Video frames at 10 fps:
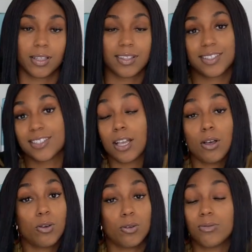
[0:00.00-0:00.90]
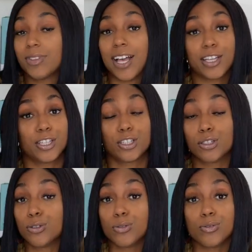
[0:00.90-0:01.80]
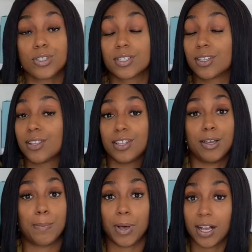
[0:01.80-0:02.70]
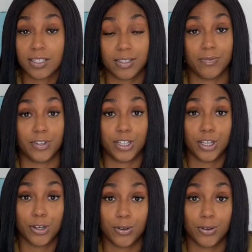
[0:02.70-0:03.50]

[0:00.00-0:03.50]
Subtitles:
So that concludes the unboxing video.